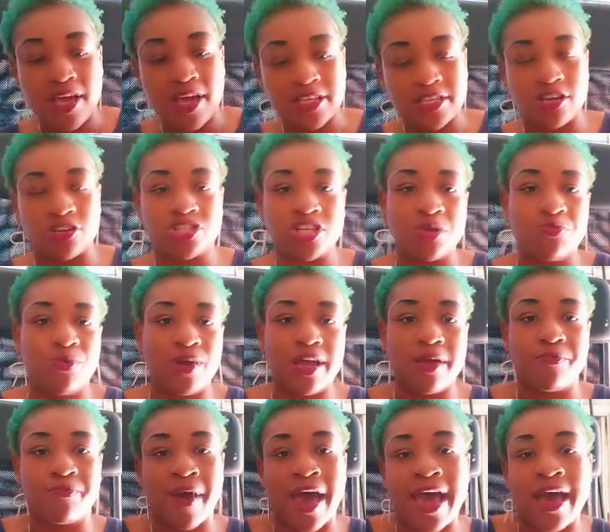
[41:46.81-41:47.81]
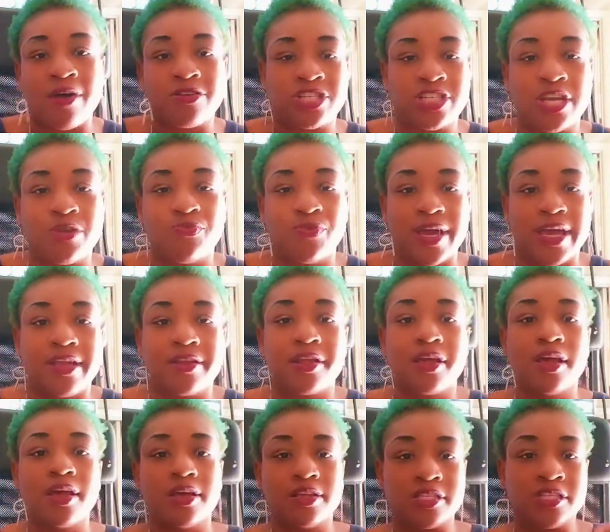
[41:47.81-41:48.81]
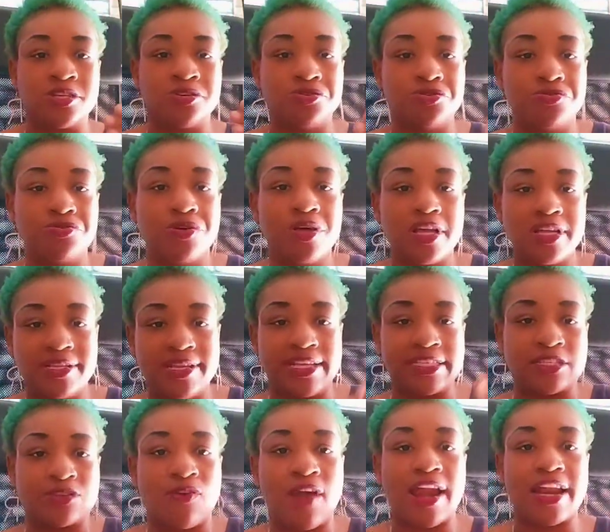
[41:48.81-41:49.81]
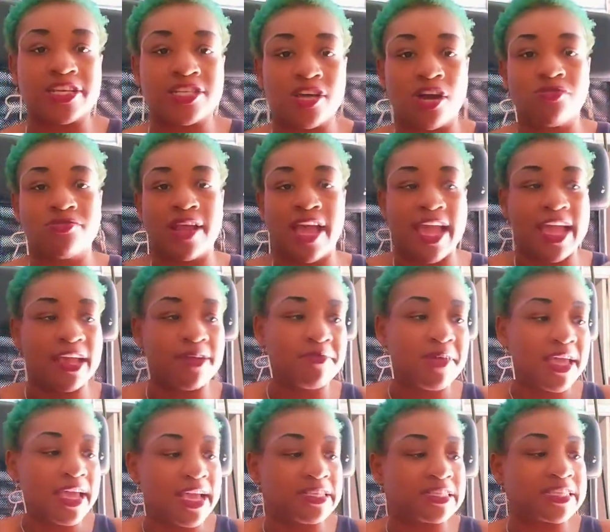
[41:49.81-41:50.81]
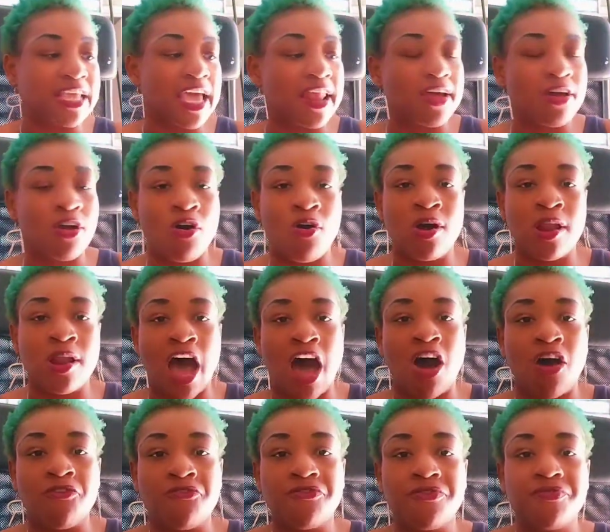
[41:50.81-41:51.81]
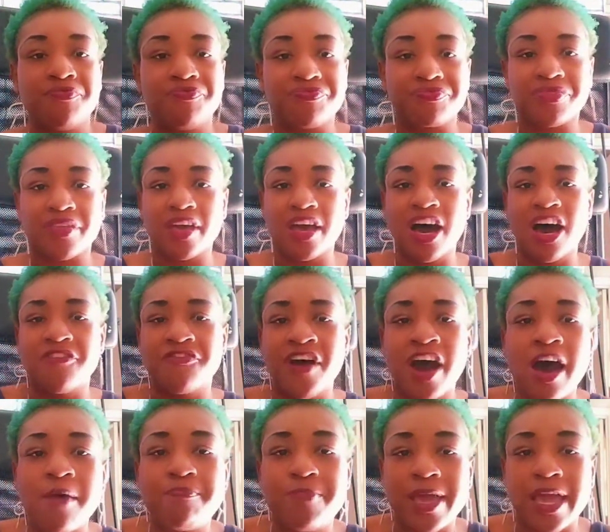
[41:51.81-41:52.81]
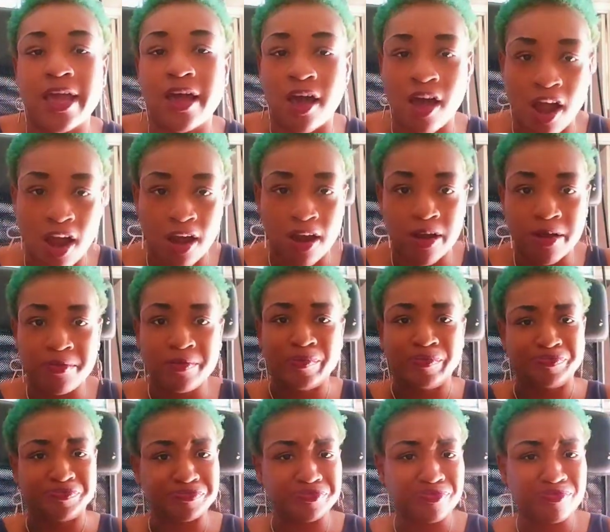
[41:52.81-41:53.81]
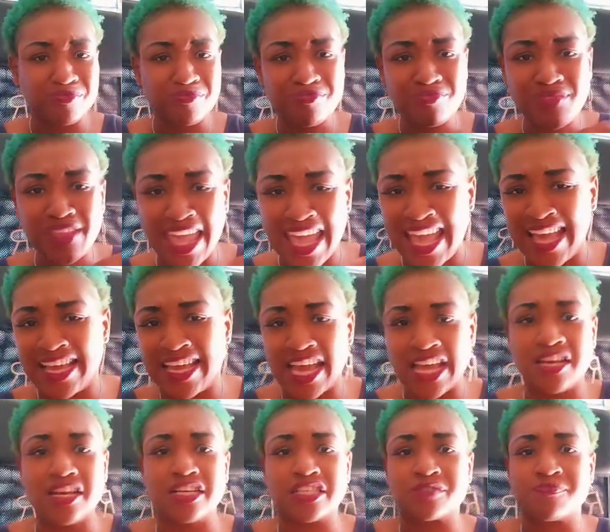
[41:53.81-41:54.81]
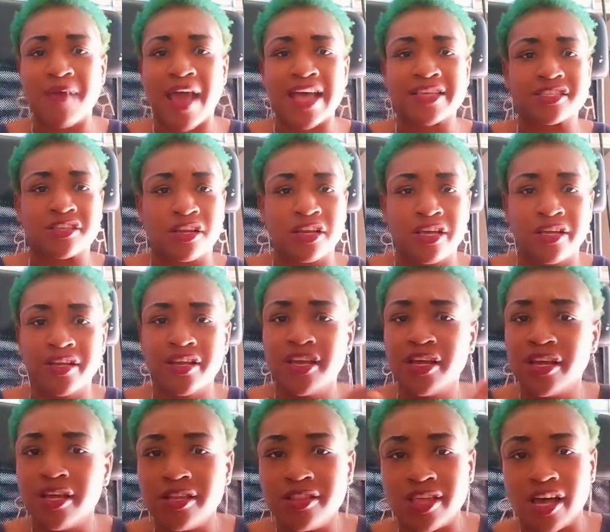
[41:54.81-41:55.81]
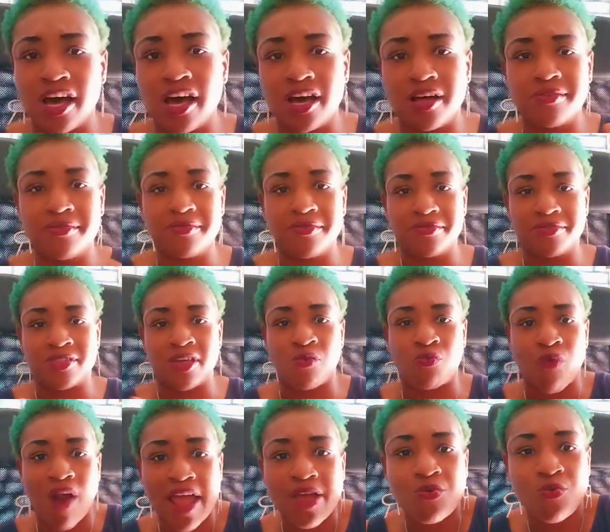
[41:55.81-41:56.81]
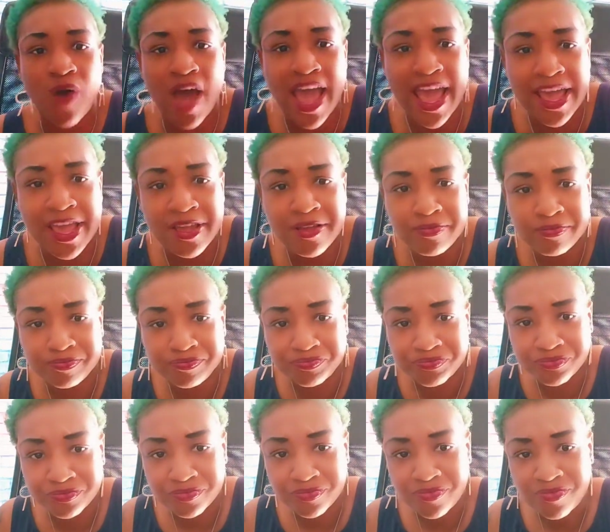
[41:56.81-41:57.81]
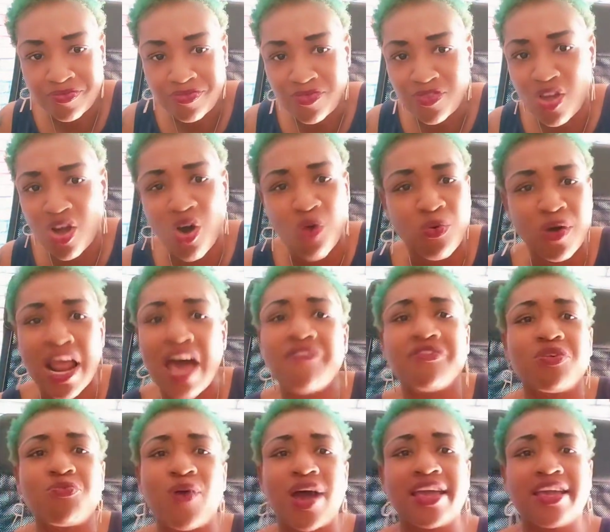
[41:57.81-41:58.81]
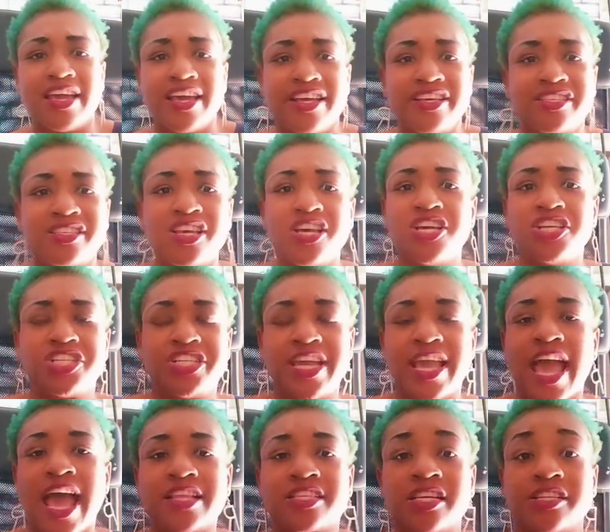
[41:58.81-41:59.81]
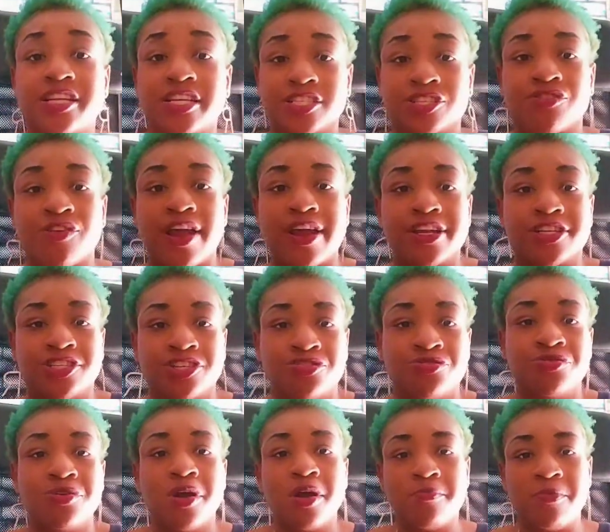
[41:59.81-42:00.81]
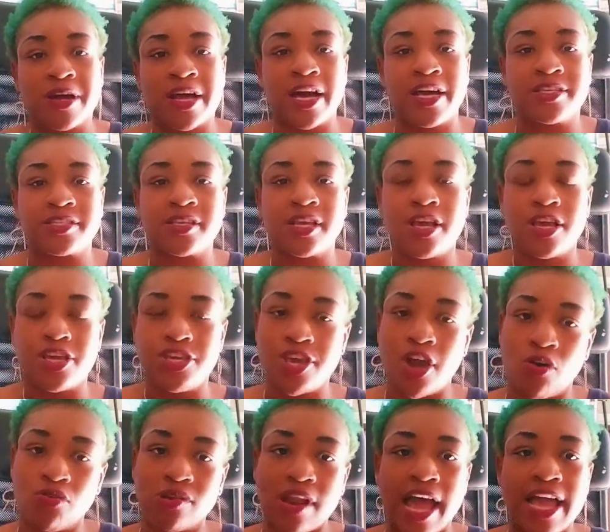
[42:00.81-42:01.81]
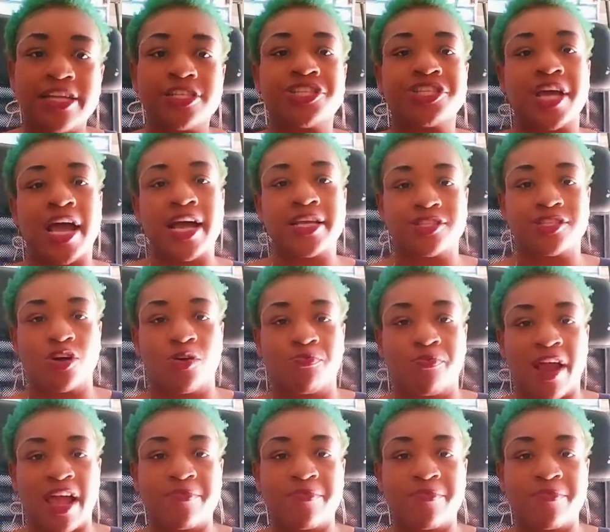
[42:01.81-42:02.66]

So she went by. She went to discredit your name. Instead of going off of her being her and getting this masculine the the right way or whatever the way is, she had to discredit you because your light shines so